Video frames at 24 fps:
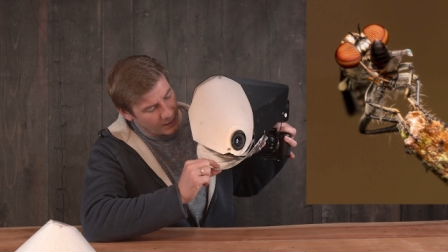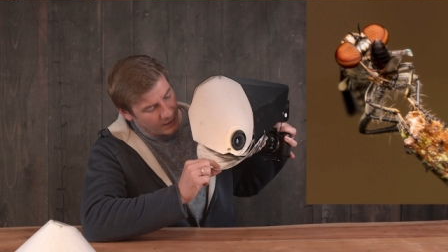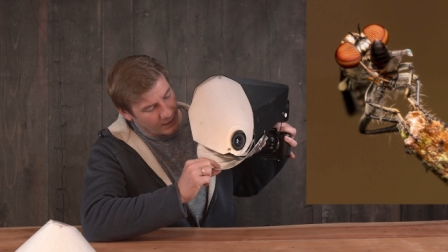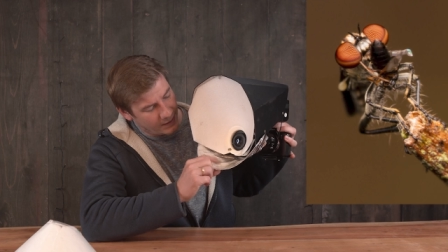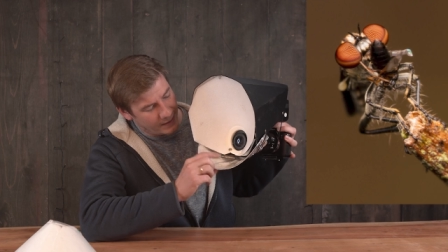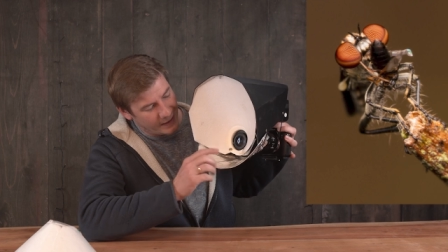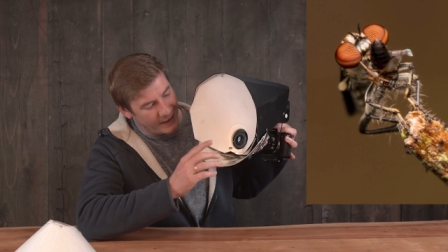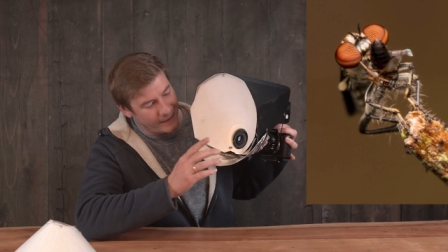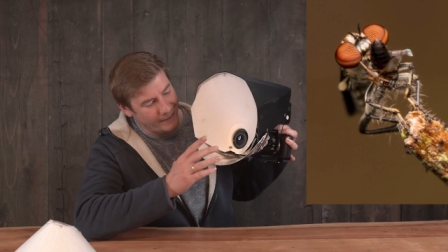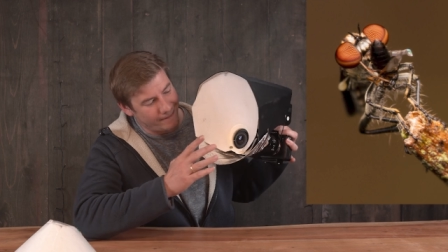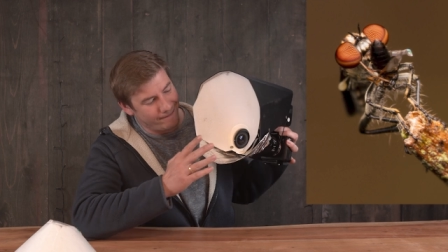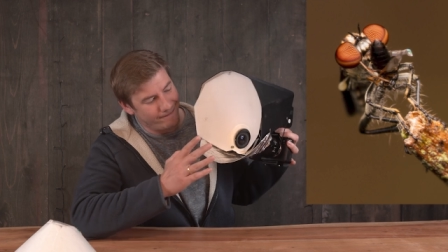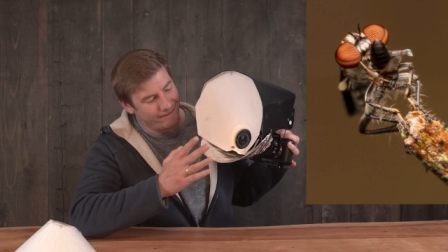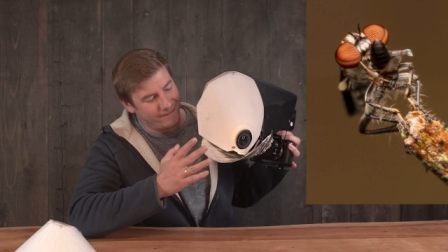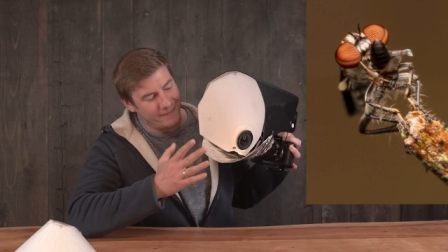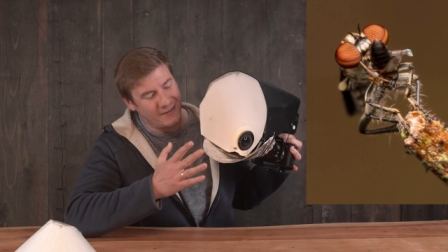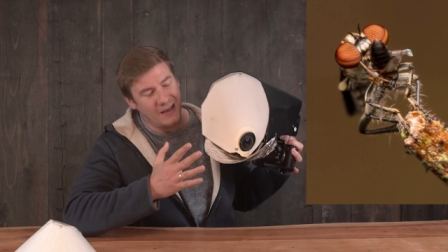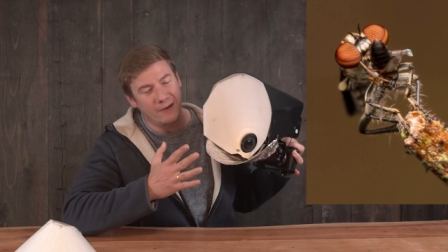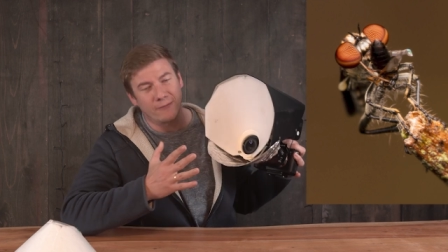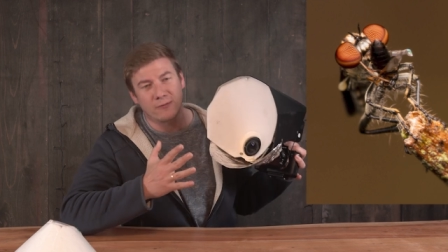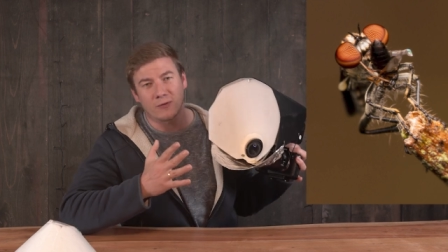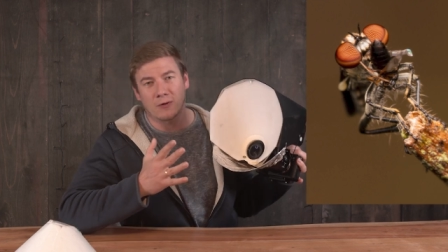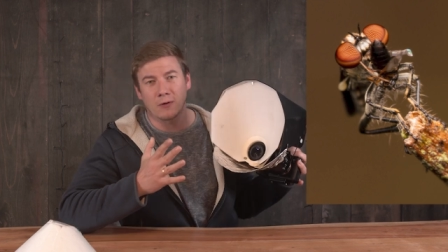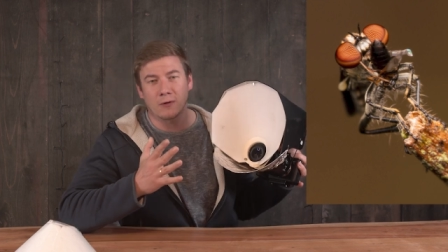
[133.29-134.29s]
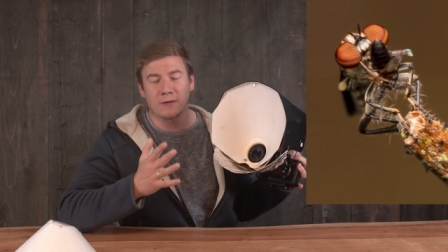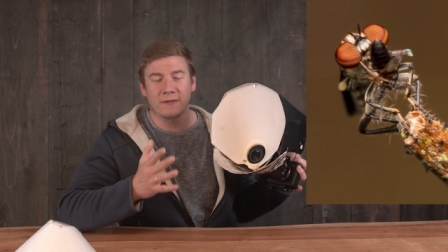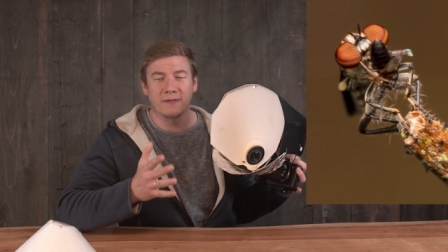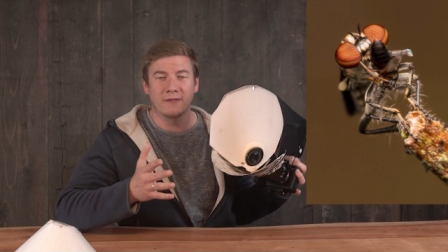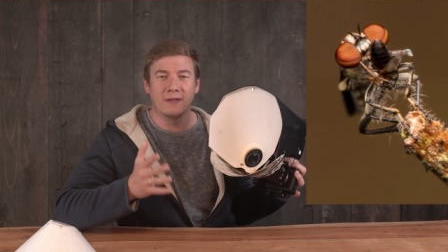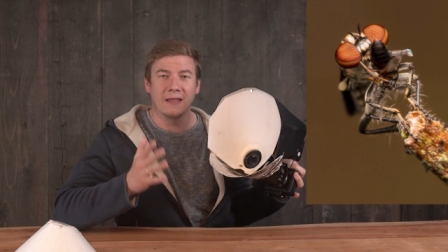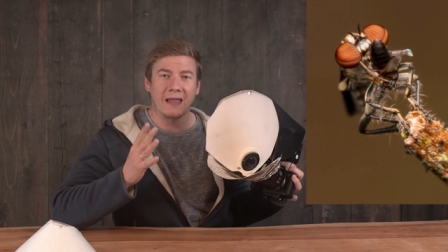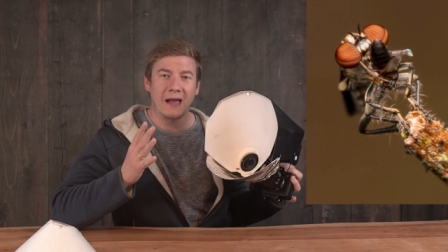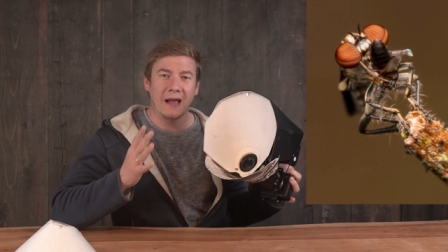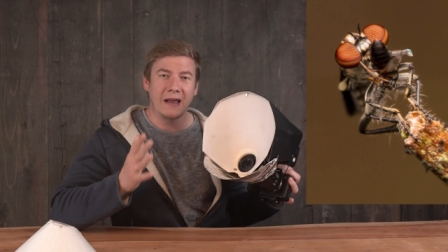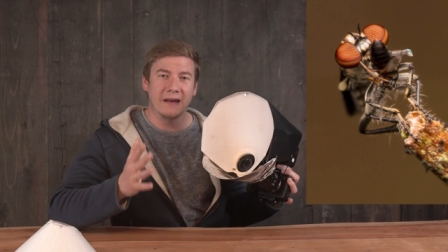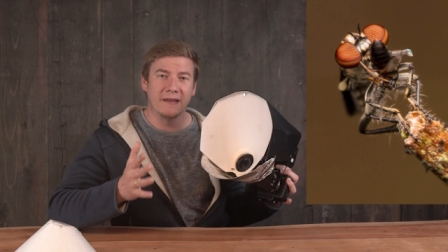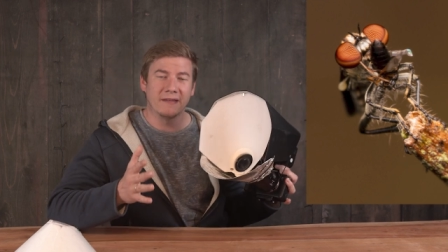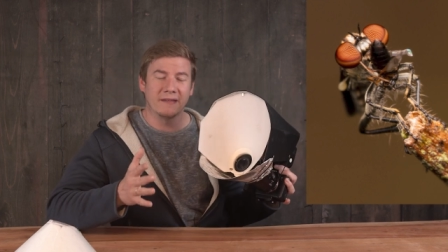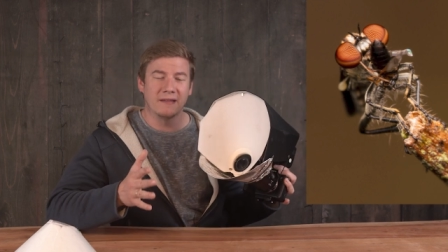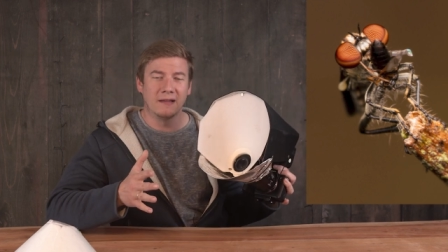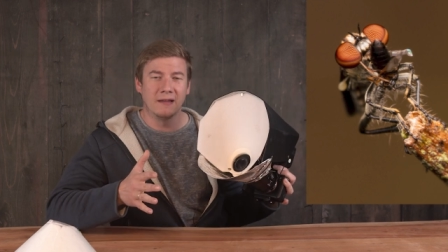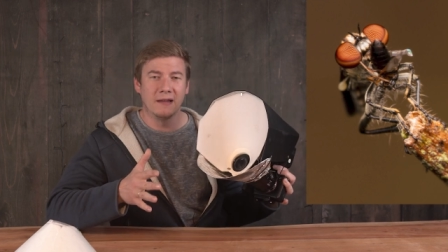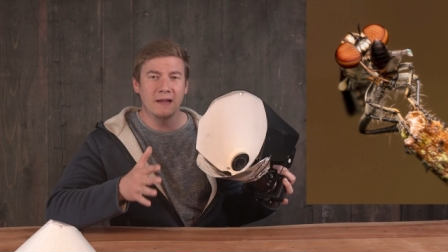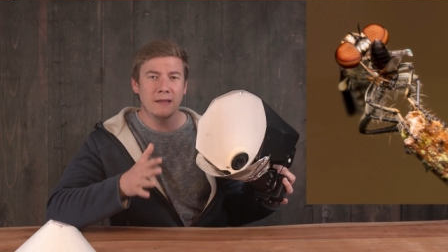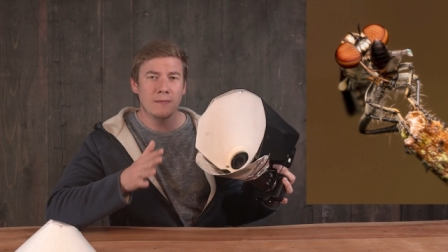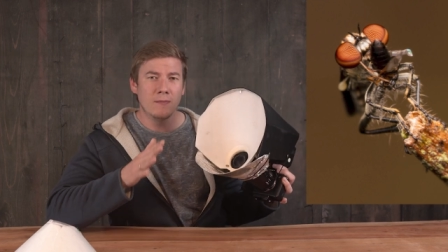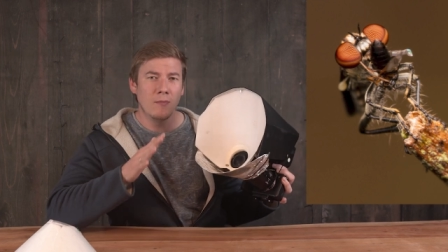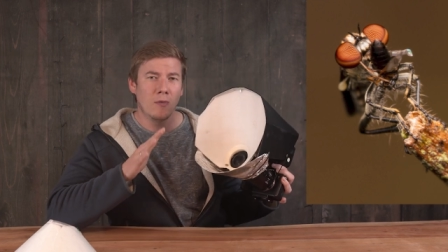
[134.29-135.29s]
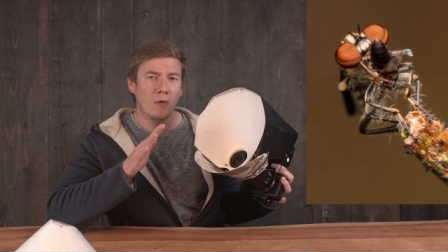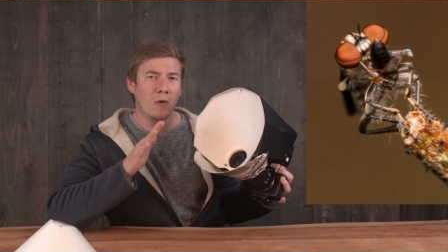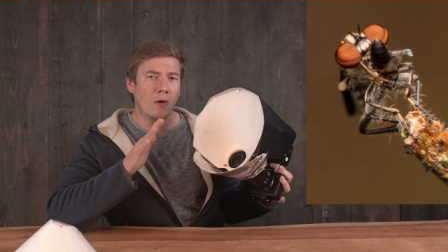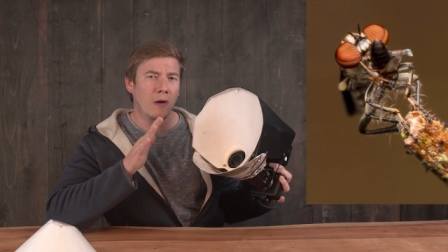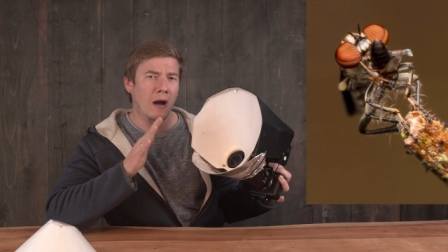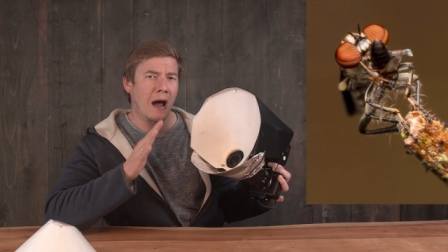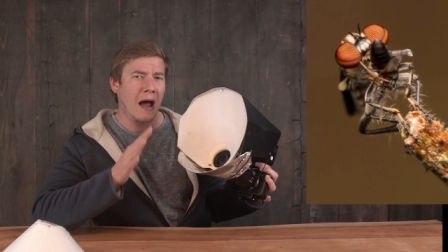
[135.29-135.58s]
Then, yeah, of course, the light is a little more